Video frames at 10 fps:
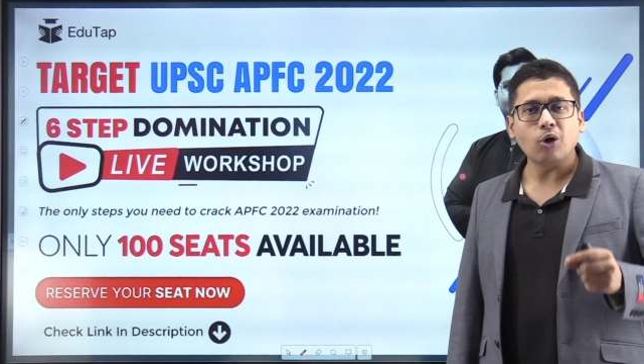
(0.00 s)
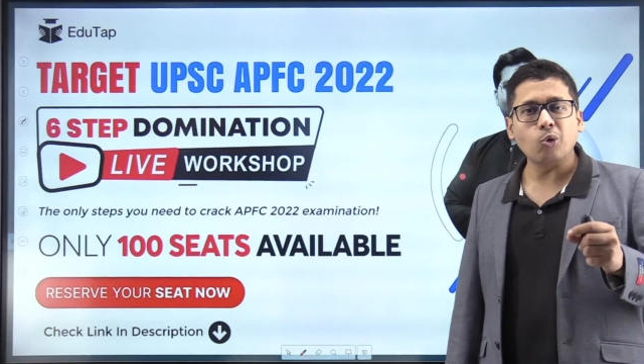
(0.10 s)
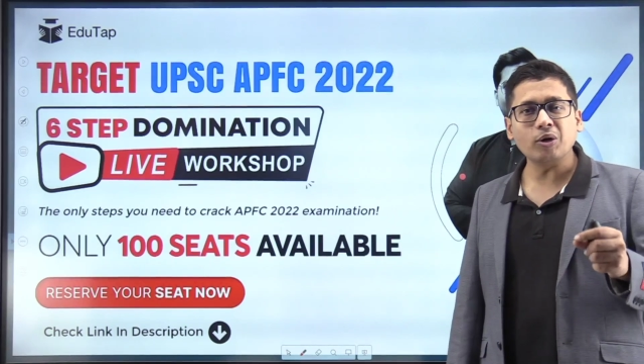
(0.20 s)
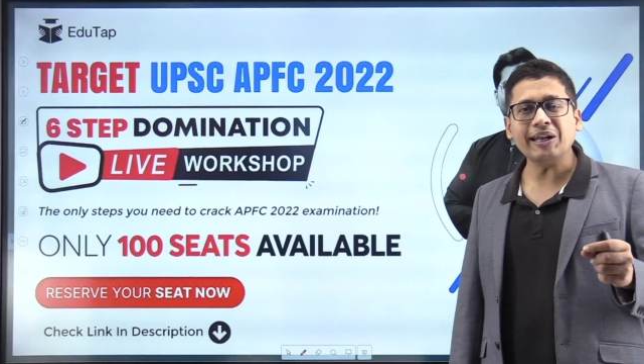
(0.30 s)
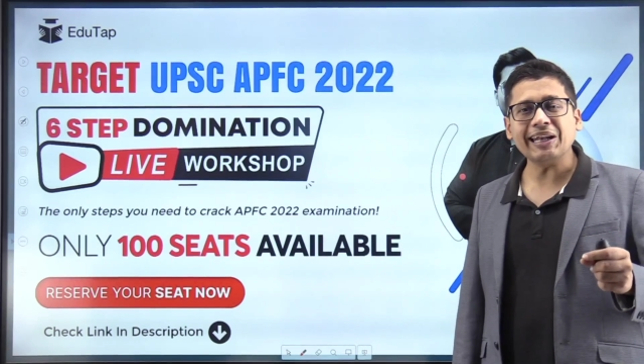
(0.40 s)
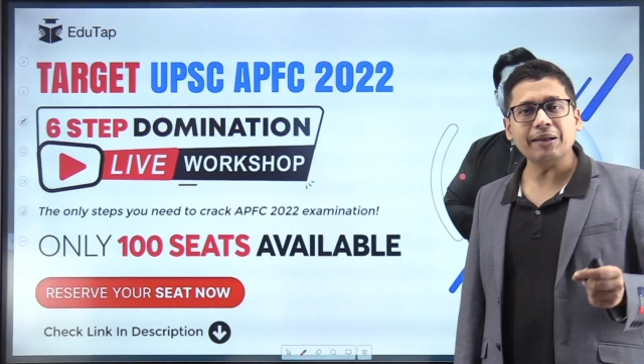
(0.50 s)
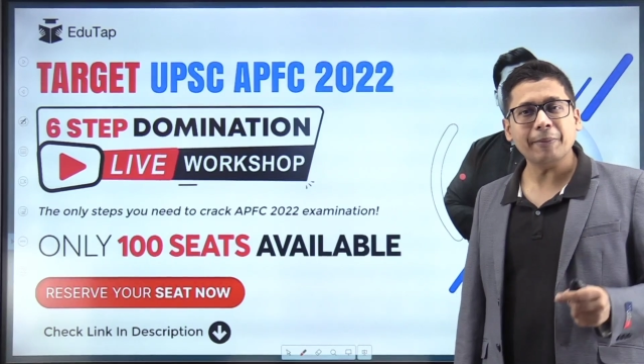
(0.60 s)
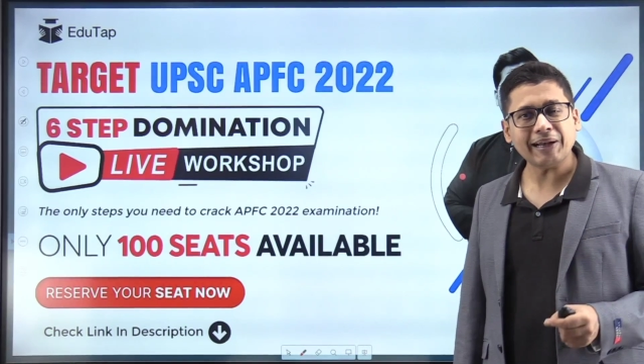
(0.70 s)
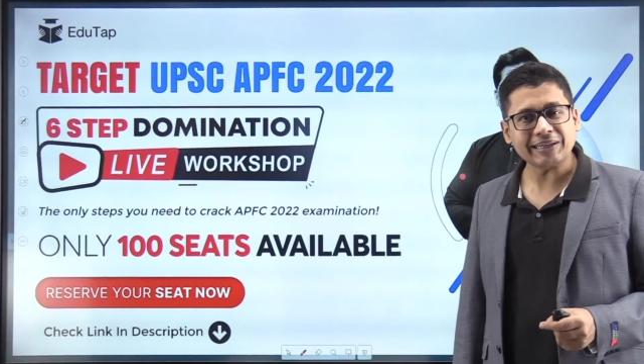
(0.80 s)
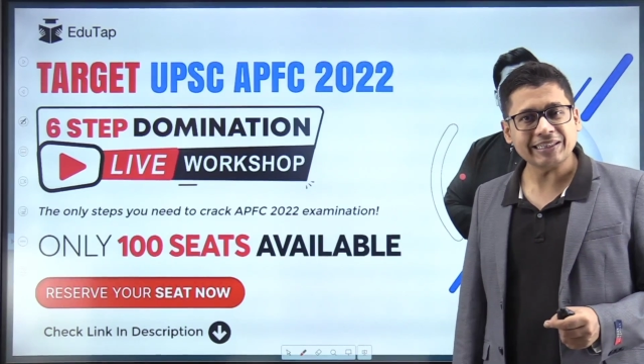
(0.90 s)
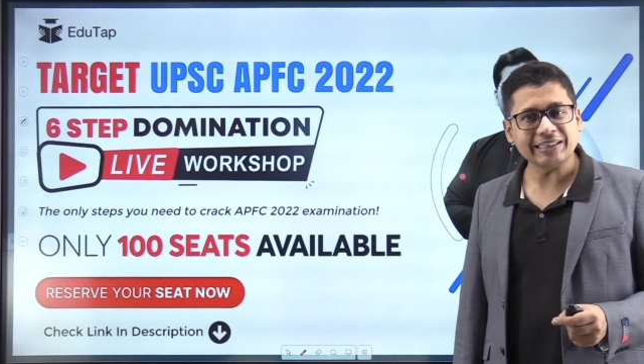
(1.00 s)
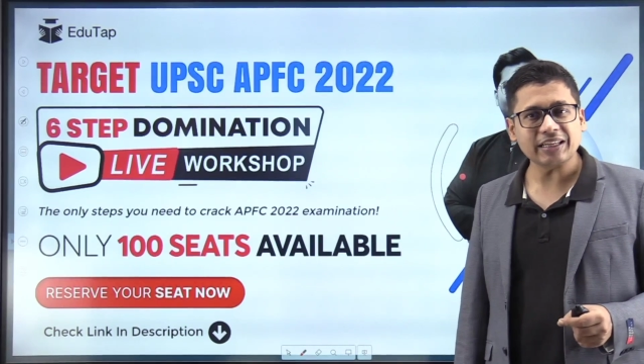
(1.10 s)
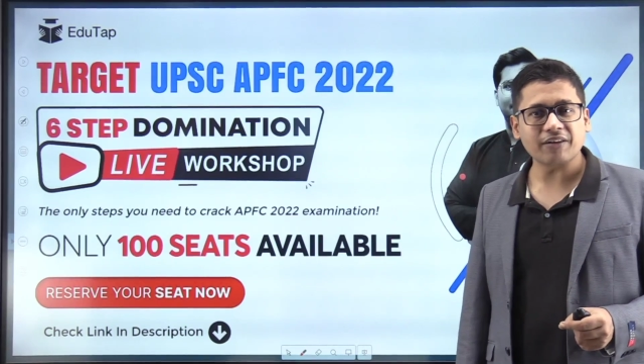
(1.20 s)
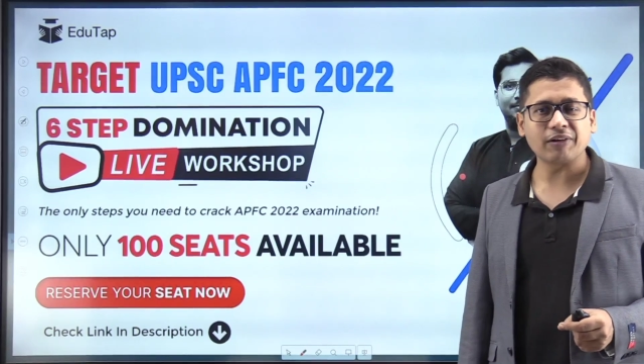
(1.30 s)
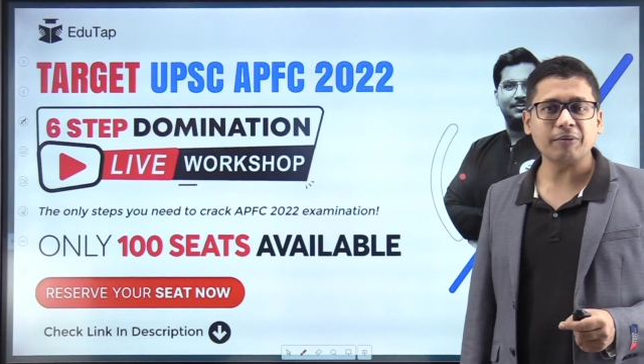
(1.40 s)
Only limited seats
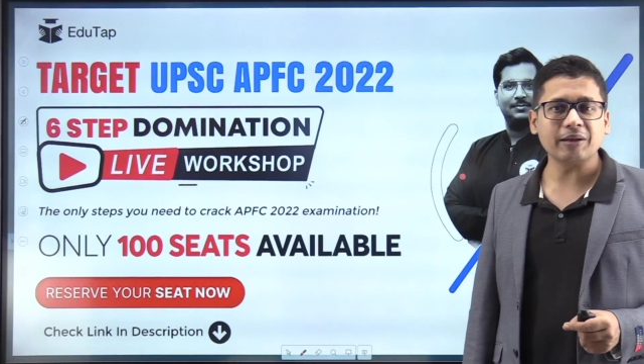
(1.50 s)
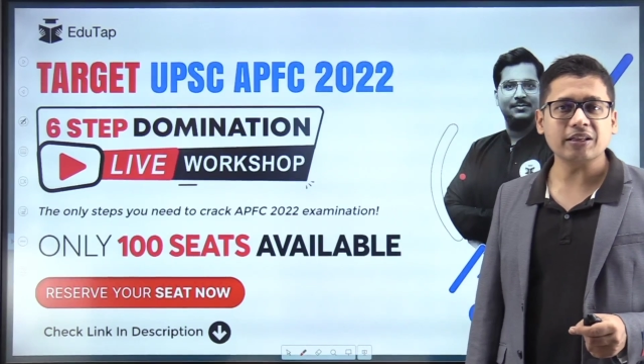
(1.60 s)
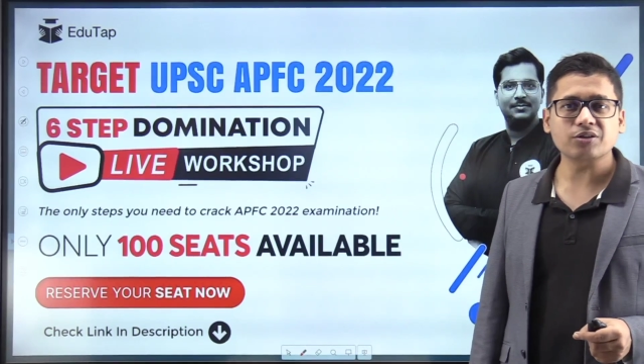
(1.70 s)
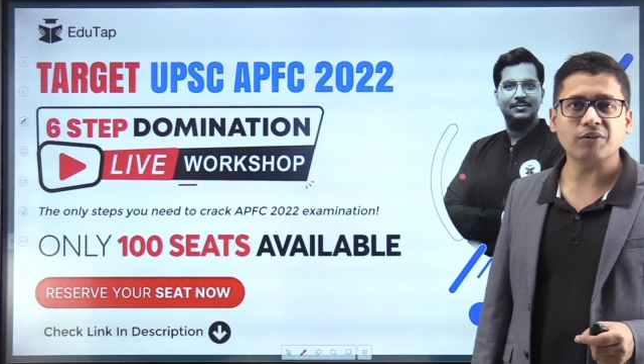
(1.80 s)
are available in this